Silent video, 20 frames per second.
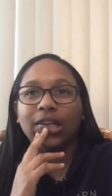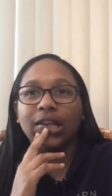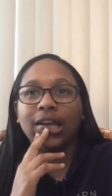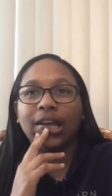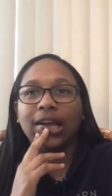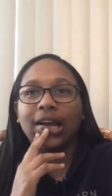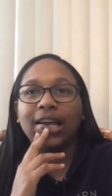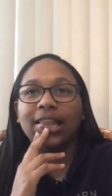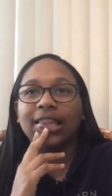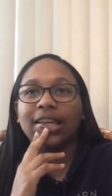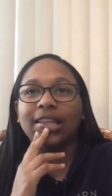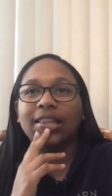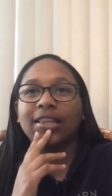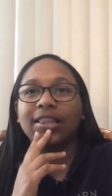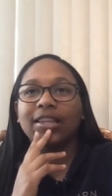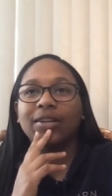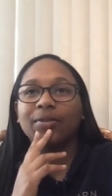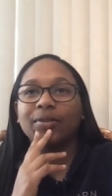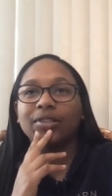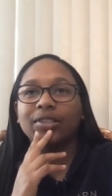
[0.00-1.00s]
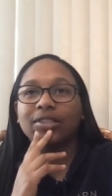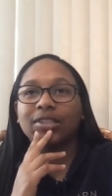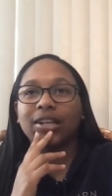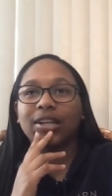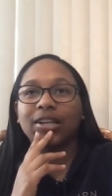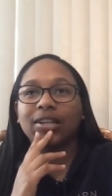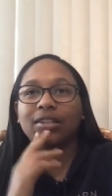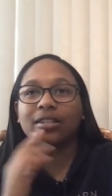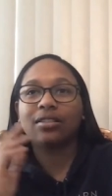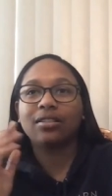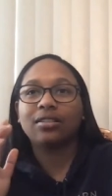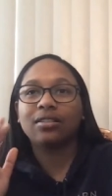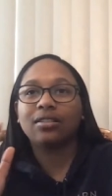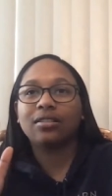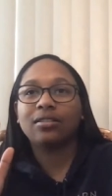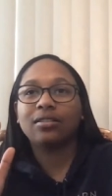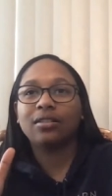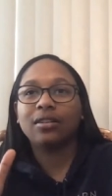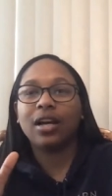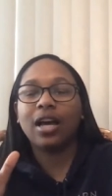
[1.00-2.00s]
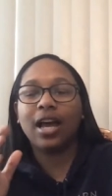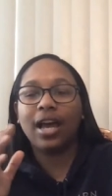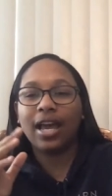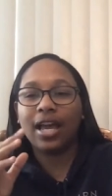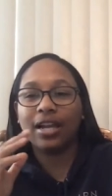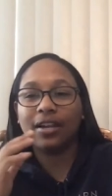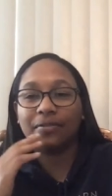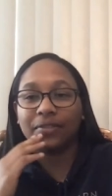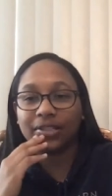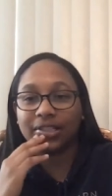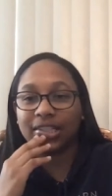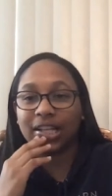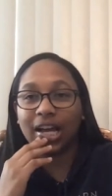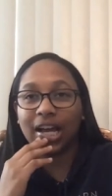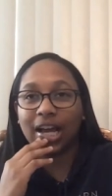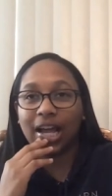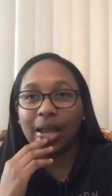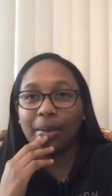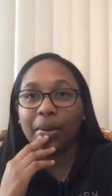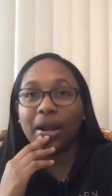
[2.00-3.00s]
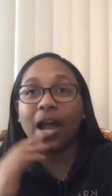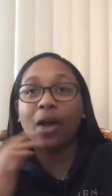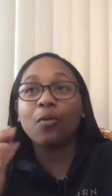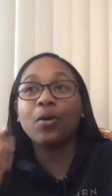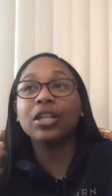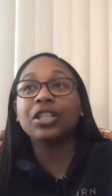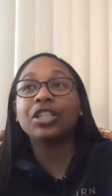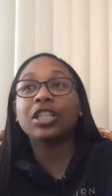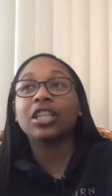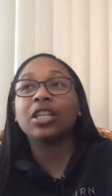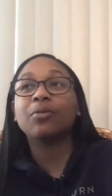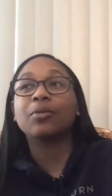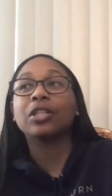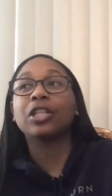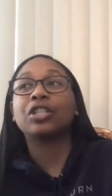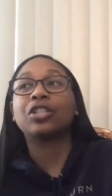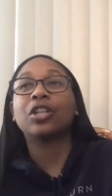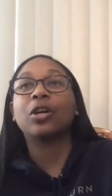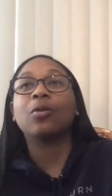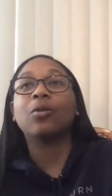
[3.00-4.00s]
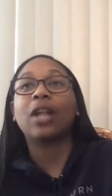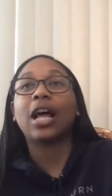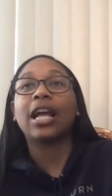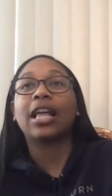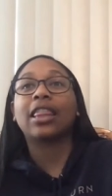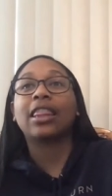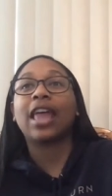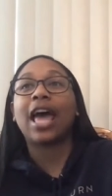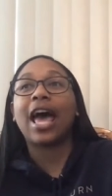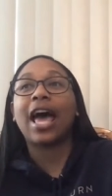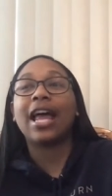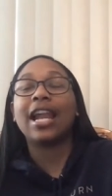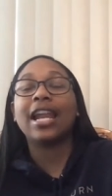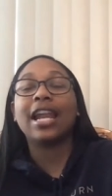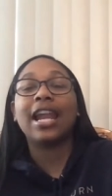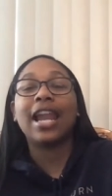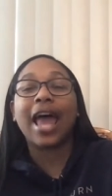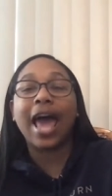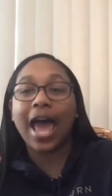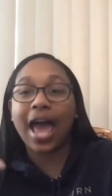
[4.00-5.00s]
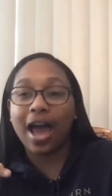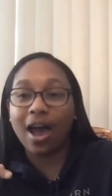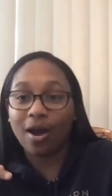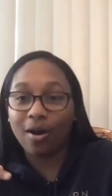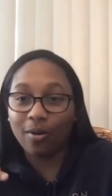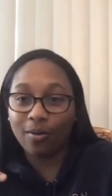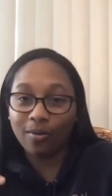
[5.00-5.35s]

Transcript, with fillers: Like I think that they were just like ahead of its time. And I wish that there was a show like that now.